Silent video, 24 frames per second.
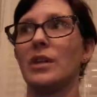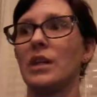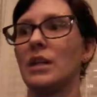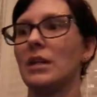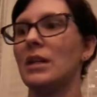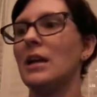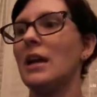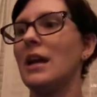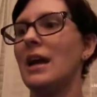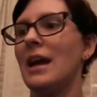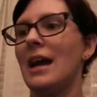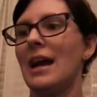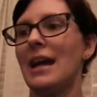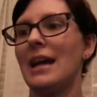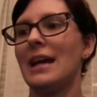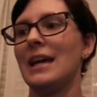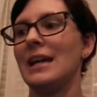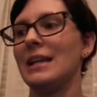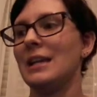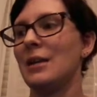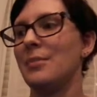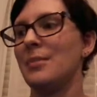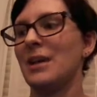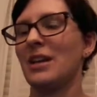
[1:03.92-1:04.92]
neat,
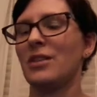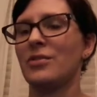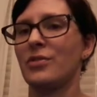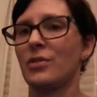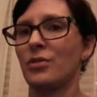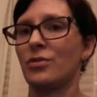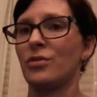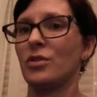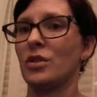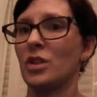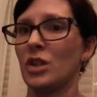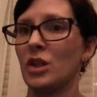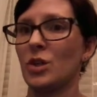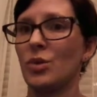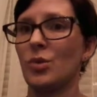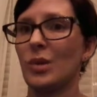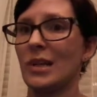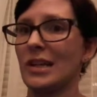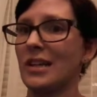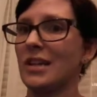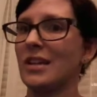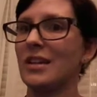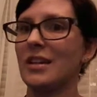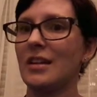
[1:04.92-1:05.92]
and it makes for really
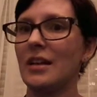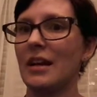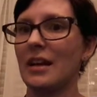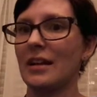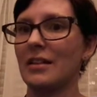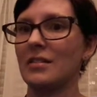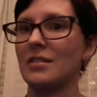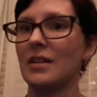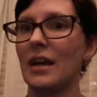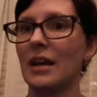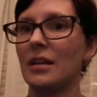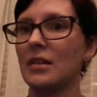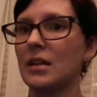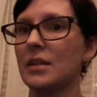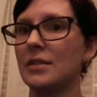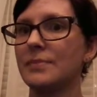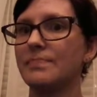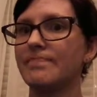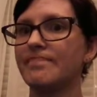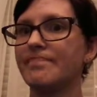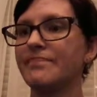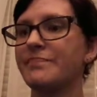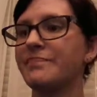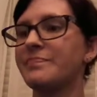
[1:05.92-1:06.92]
quick egg
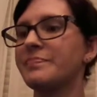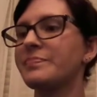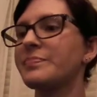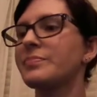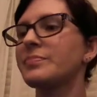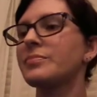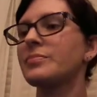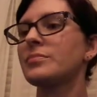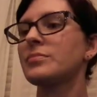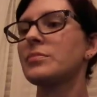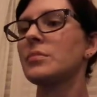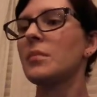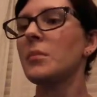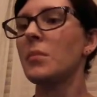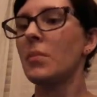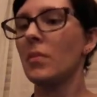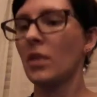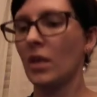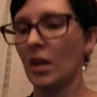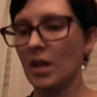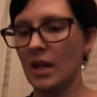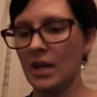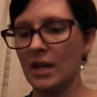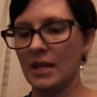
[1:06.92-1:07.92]
salad.
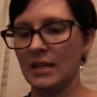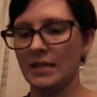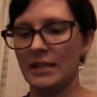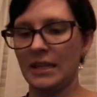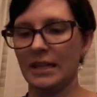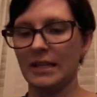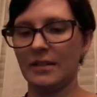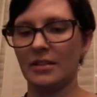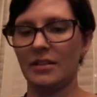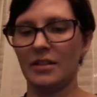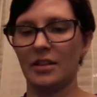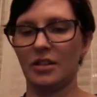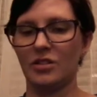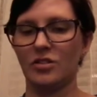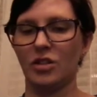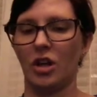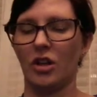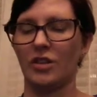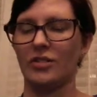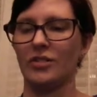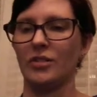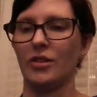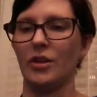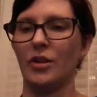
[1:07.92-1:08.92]
Next, there's
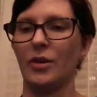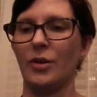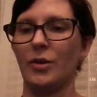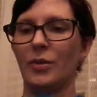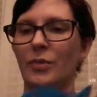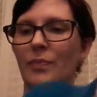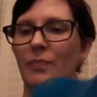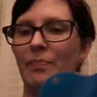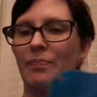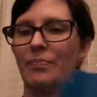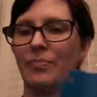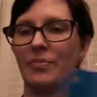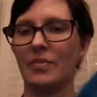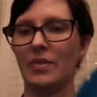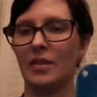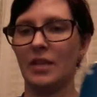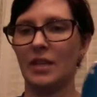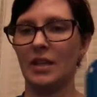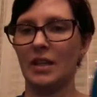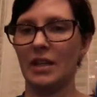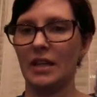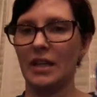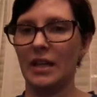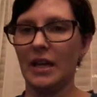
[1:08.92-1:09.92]
also
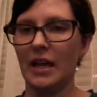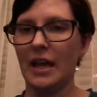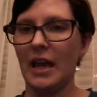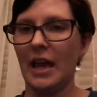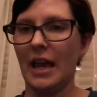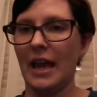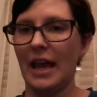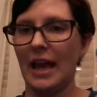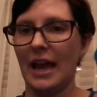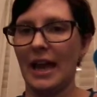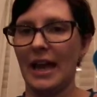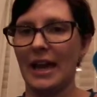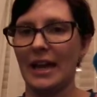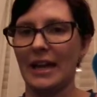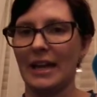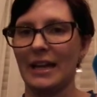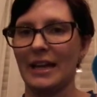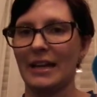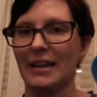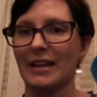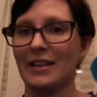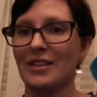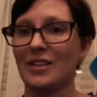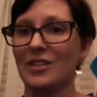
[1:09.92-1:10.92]

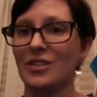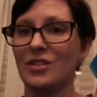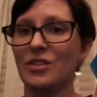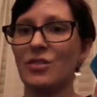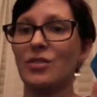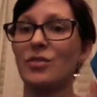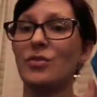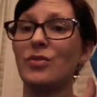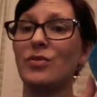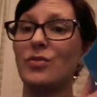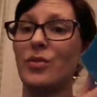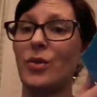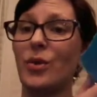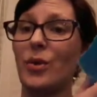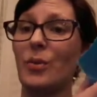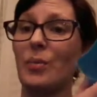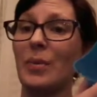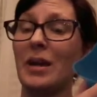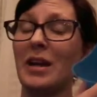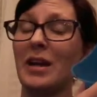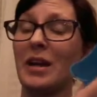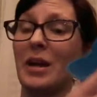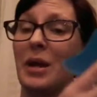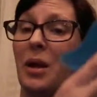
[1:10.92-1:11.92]
a, this is for
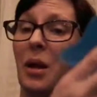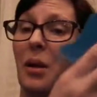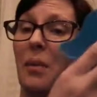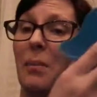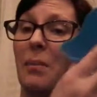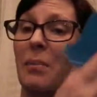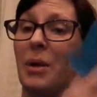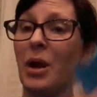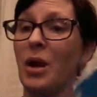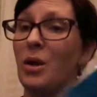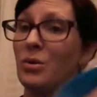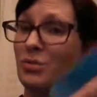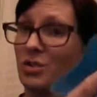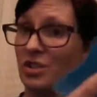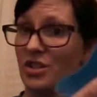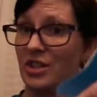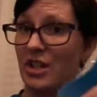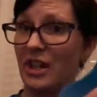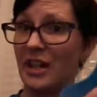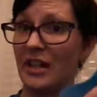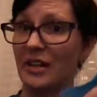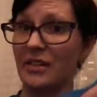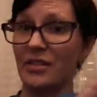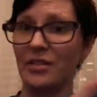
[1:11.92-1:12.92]
making
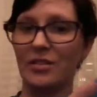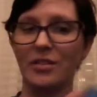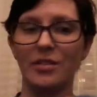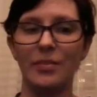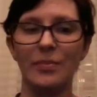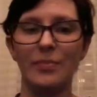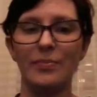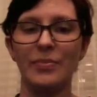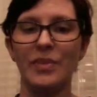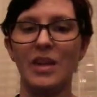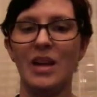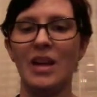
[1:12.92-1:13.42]
poached eggs.